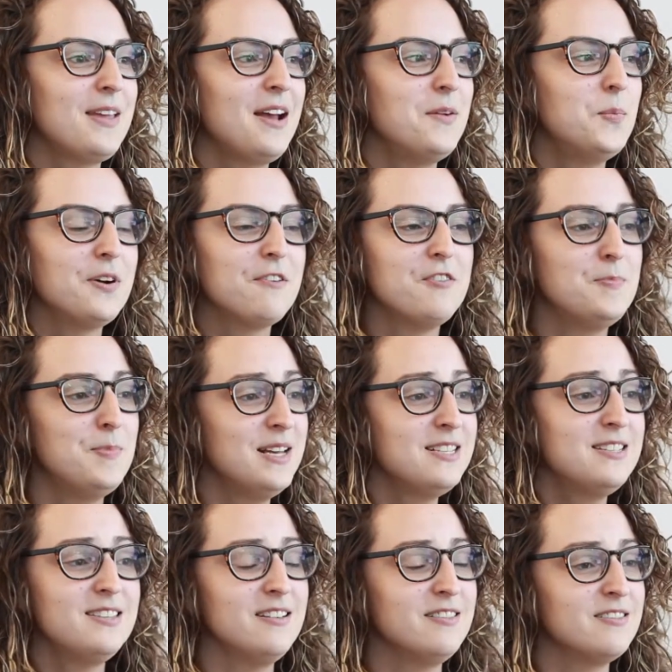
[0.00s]
And one of the
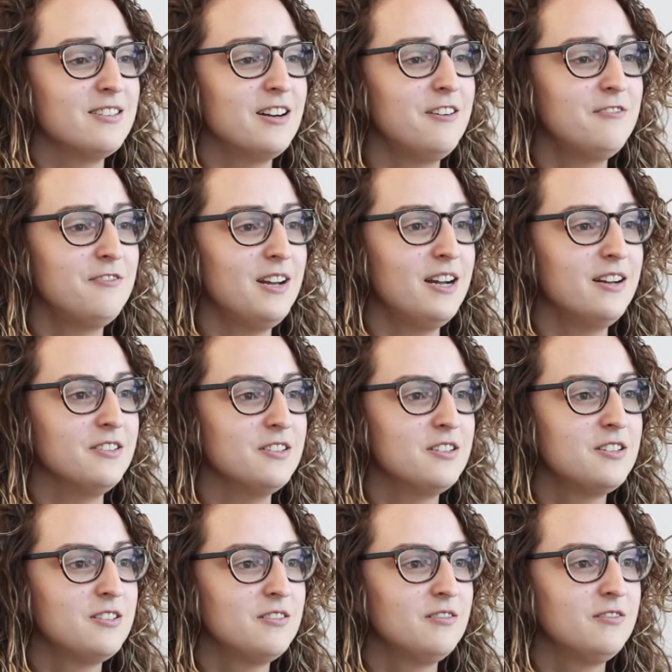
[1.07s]
best things that I've
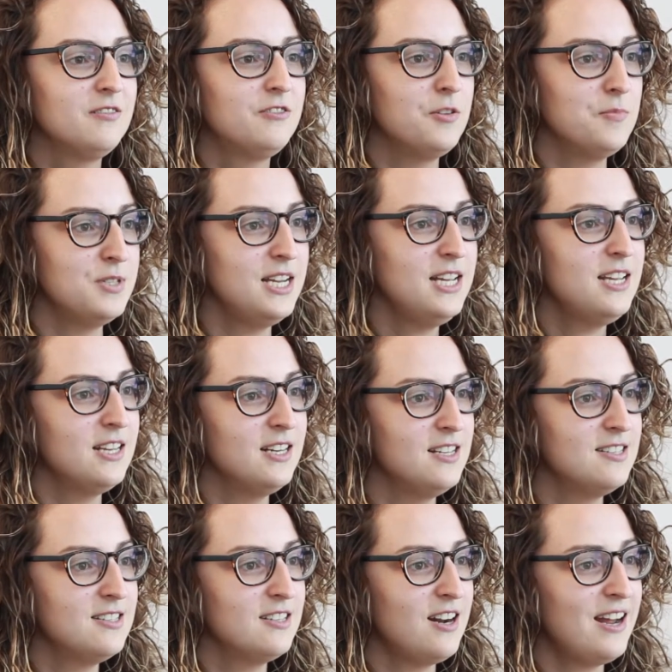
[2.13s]
found from Deakin
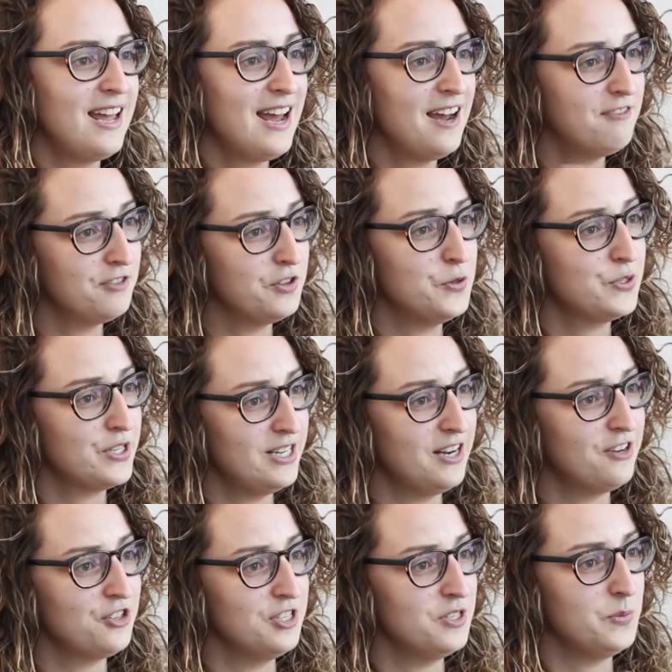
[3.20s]
is that I have those
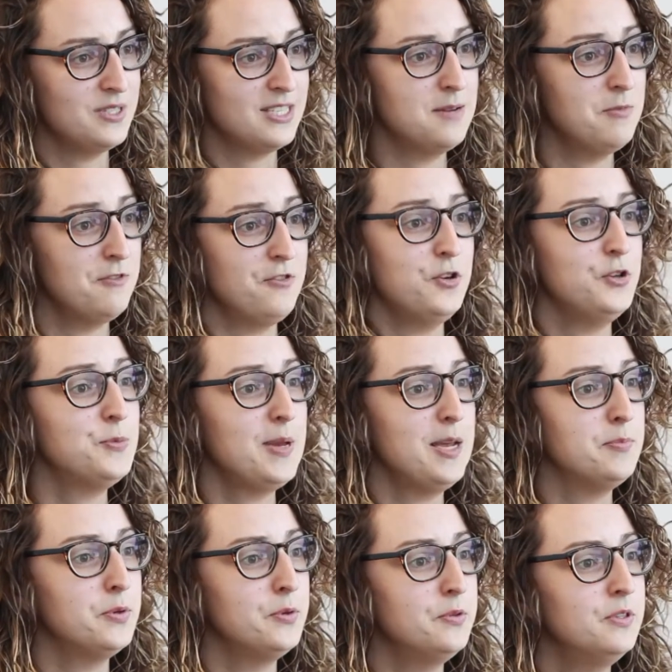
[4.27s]
connections with some of those
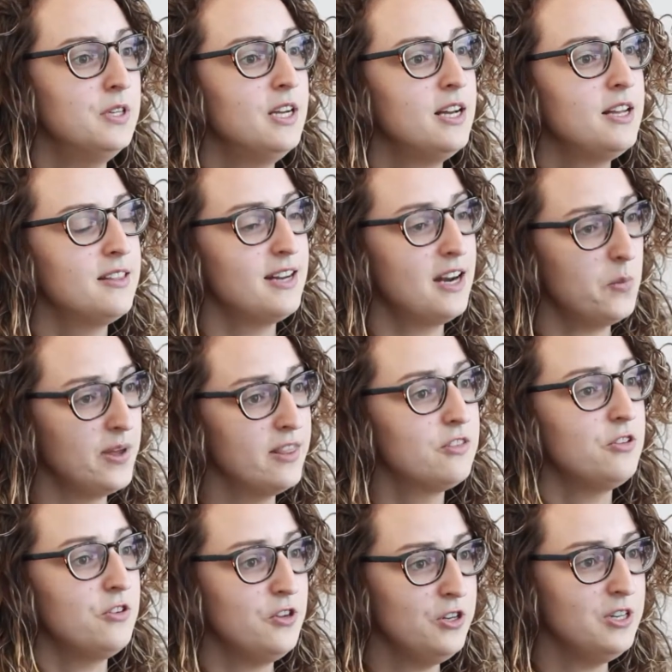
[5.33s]
people that I went
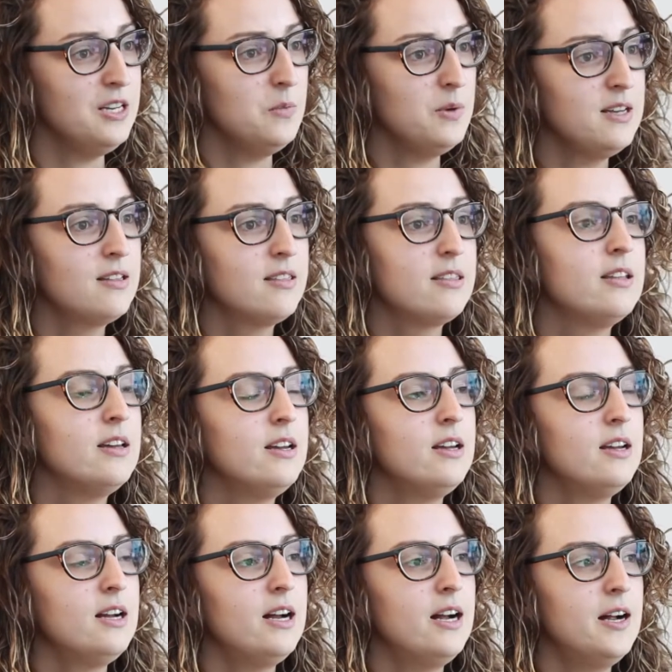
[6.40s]
through uni with.
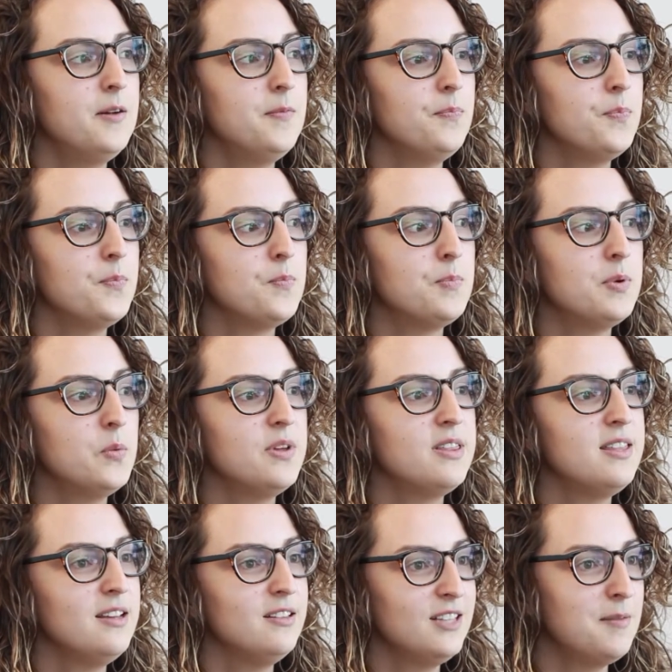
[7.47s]
But with
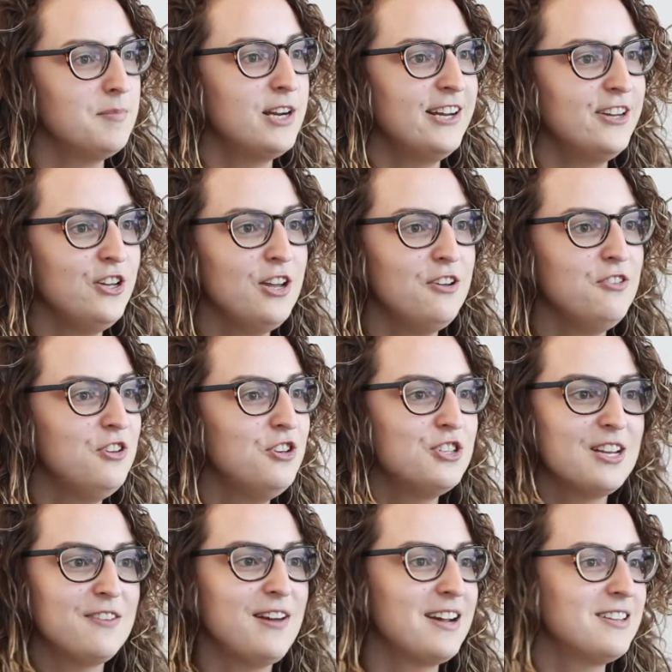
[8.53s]
the alumni, you
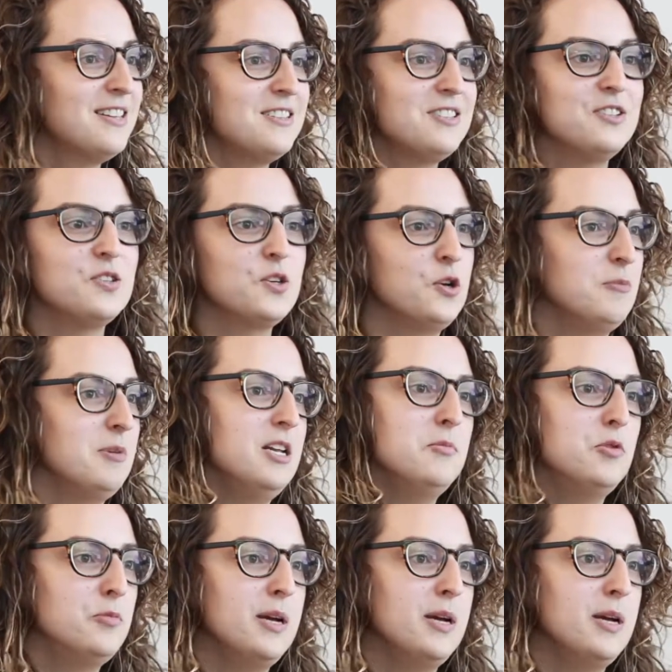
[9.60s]
just have access to so many more